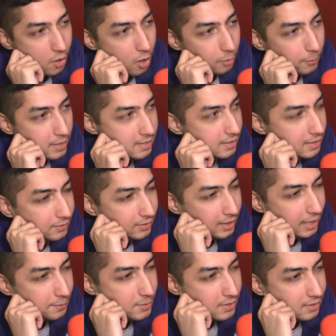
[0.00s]
all Resident Evil
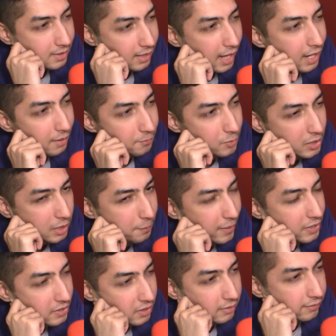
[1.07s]
games, isn't it? Like
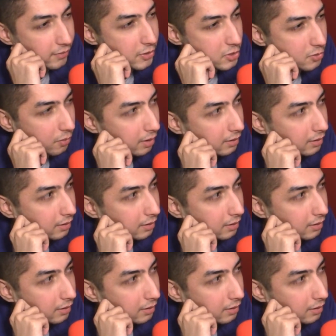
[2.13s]
compared to the first one.